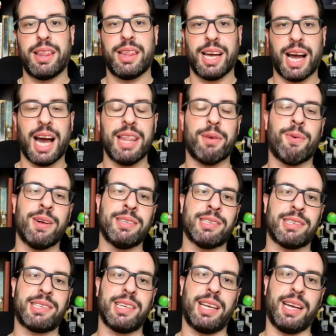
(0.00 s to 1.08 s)
the guy that runs
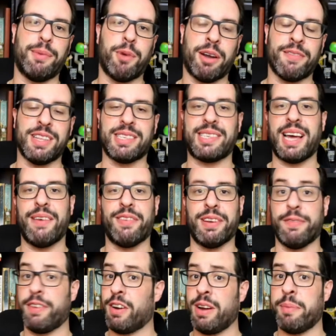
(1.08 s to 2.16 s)
the city, one of the
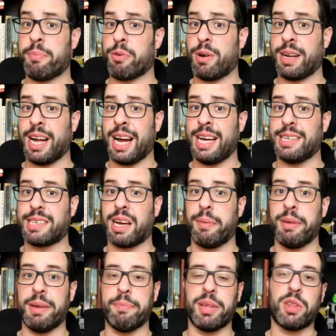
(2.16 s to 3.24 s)
seven, very important guy is
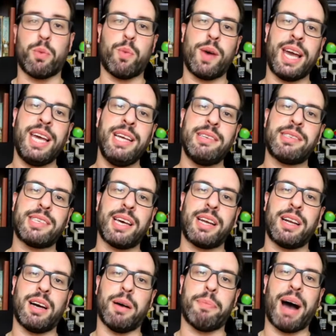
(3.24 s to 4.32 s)
coming in, but the way he set
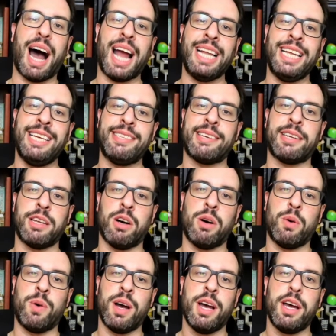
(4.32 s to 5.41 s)
it up, I need to
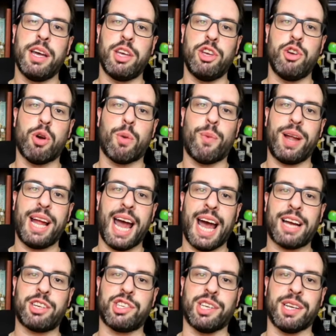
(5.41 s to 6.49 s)
know your
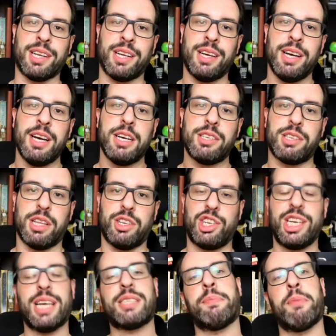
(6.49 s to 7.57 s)
reaction so that
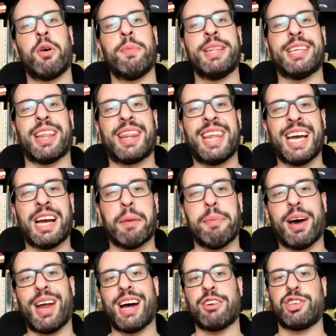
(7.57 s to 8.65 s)
she has a moment to think
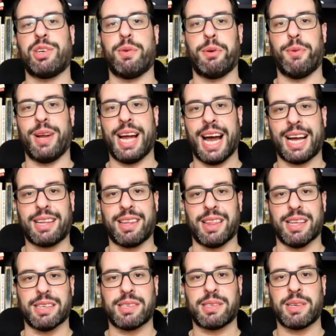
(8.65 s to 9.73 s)
about how she would react to
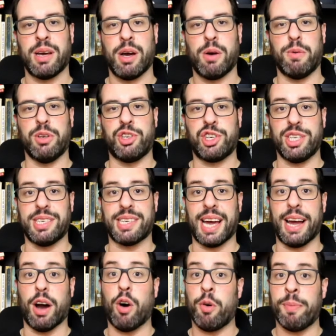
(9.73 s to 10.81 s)
this. Would she
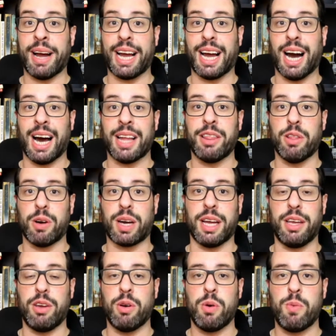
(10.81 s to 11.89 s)
say, Oh my God, look
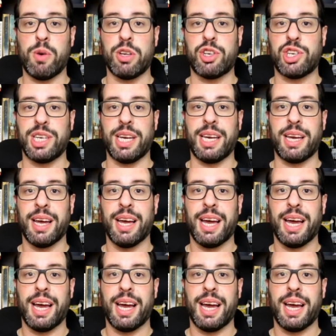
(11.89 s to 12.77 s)
at you? Would she,